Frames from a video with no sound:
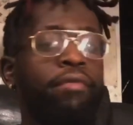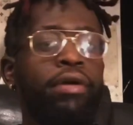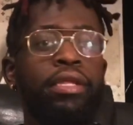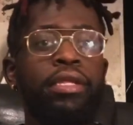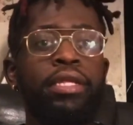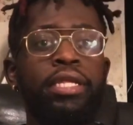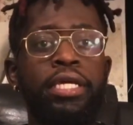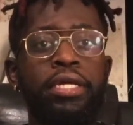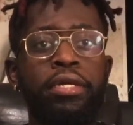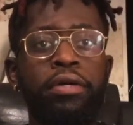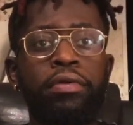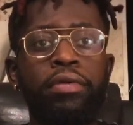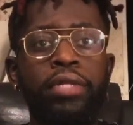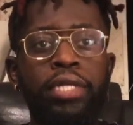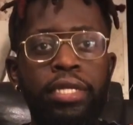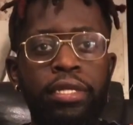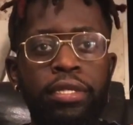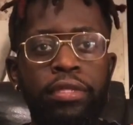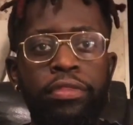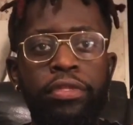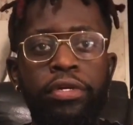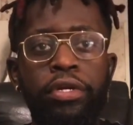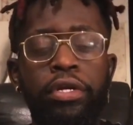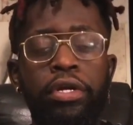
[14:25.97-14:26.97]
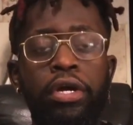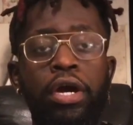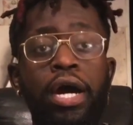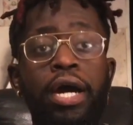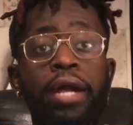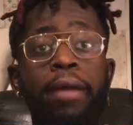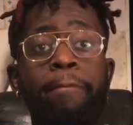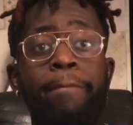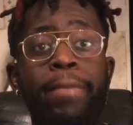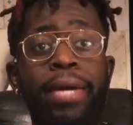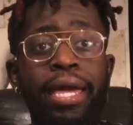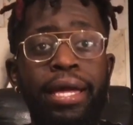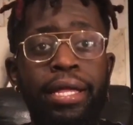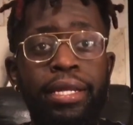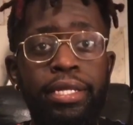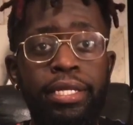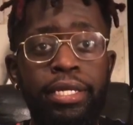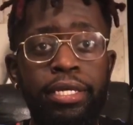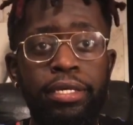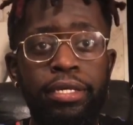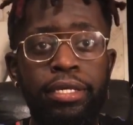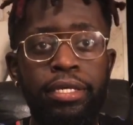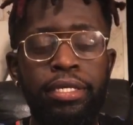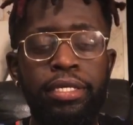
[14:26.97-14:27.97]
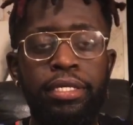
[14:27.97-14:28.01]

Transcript: Leo Lilith, you're going to automatically